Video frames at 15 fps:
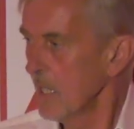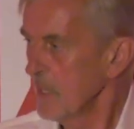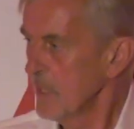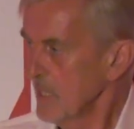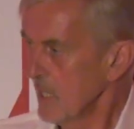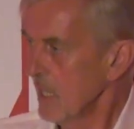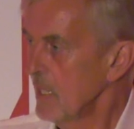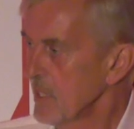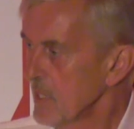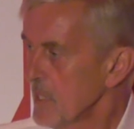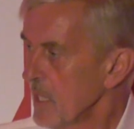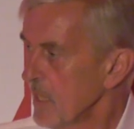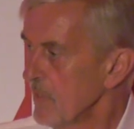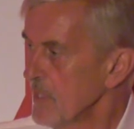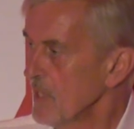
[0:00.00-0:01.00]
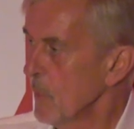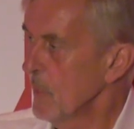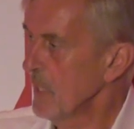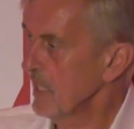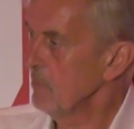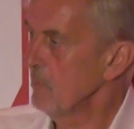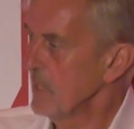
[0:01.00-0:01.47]
design the service so we
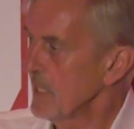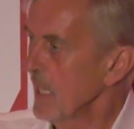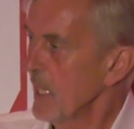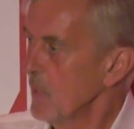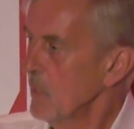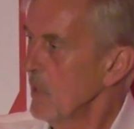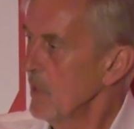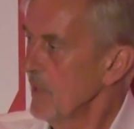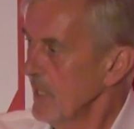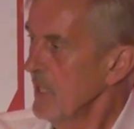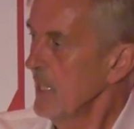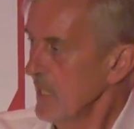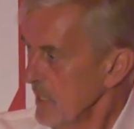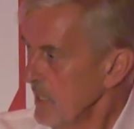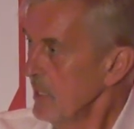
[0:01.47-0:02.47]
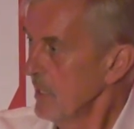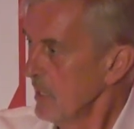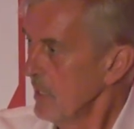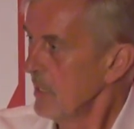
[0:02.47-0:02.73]
give them exactly what they need,